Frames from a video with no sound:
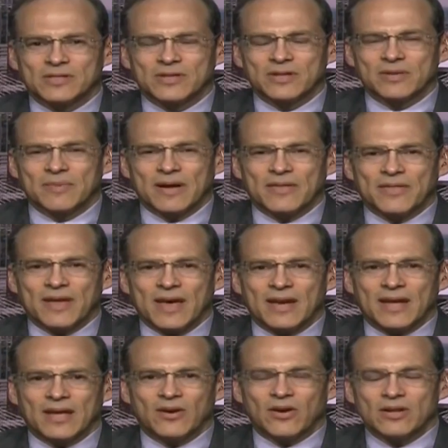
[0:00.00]
concerned about that.
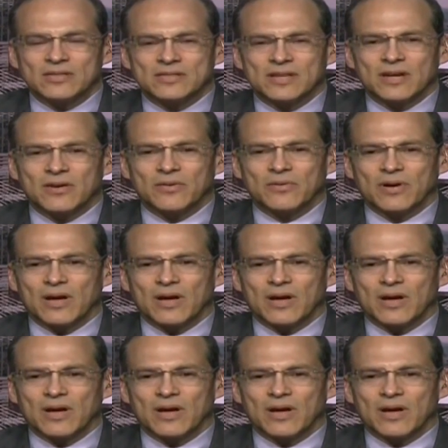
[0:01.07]
And also,